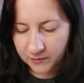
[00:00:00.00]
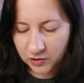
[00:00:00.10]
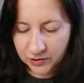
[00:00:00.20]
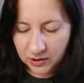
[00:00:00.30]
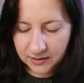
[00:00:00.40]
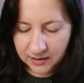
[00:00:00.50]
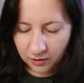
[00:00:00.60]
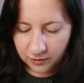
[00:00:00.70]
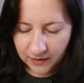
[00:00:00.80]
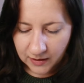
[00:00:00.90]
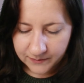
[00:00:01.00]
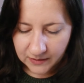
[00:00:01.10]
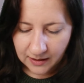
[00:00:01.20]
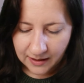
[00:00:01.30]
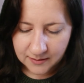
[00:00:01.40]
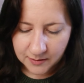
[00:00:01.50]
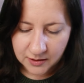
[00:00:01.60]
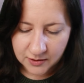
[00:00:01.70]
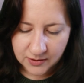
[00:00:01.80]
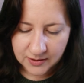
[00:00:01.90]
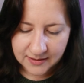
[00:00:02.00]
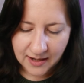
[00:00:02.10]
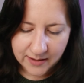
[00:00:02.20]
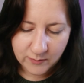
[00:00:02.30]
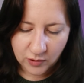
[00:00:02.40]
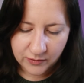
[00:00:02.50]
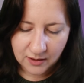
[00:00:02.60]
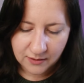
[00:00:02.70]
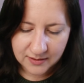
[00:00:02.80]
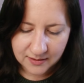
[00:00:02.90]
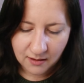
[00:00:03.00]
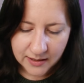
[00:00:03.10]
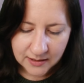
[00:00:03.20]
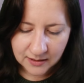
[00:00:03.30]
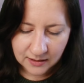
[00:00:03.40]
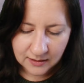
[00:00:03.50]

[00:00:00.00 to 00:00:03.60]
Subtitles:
just turned it over, and I'm going to do the same on the other side,